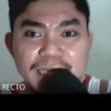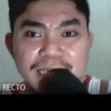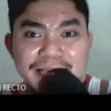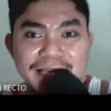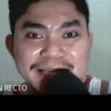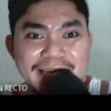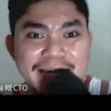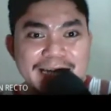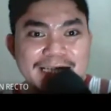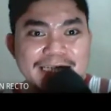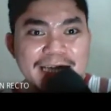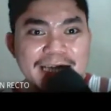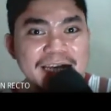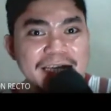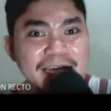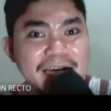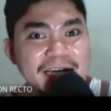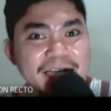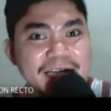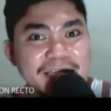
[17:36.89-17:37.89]
the
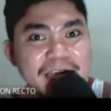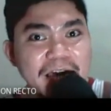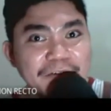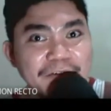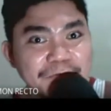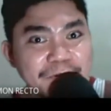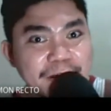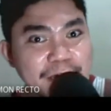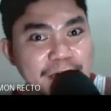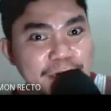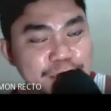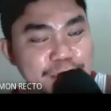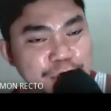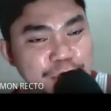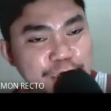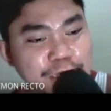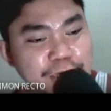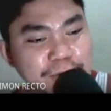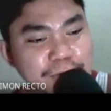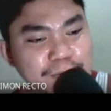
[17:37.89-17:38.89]
extended
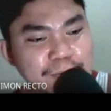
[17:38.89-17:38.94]
definition.